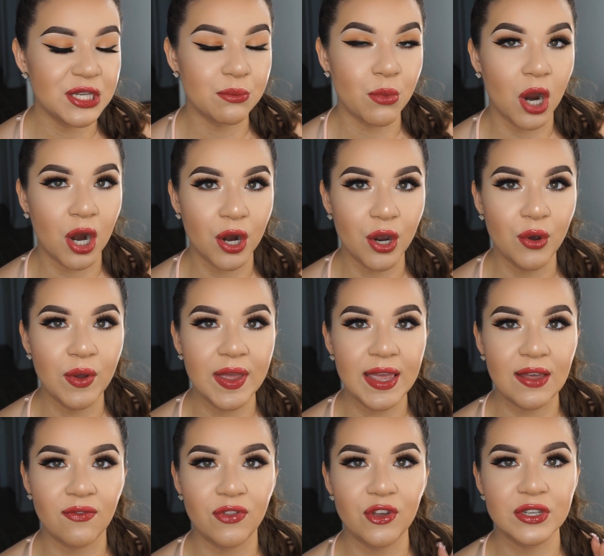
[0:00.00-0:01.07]
tomorrow
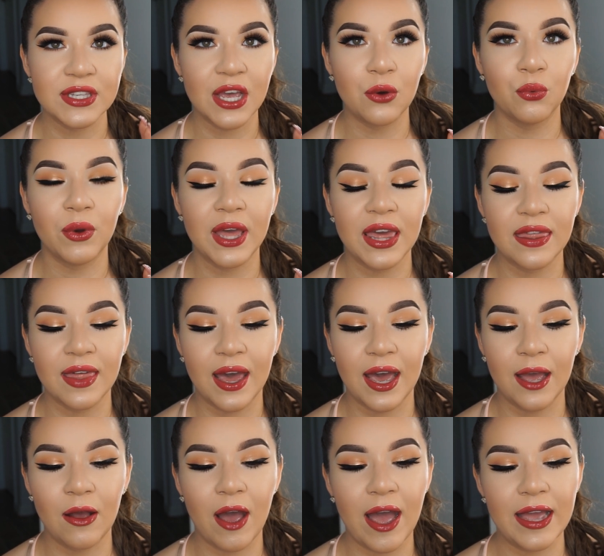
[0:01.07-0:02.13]
if there's a way
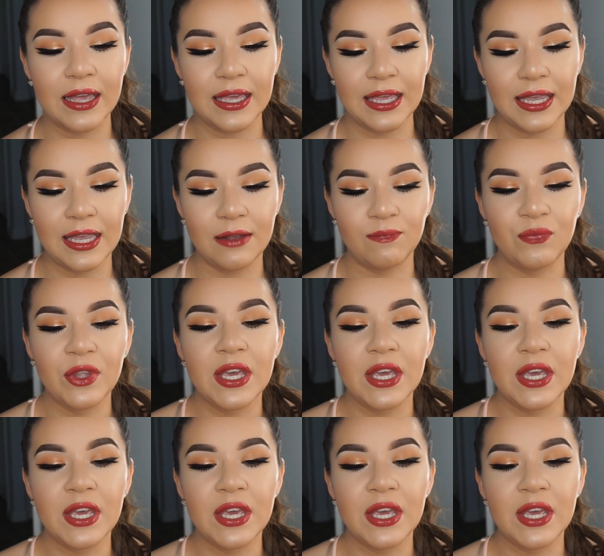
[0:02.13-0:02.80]
that I can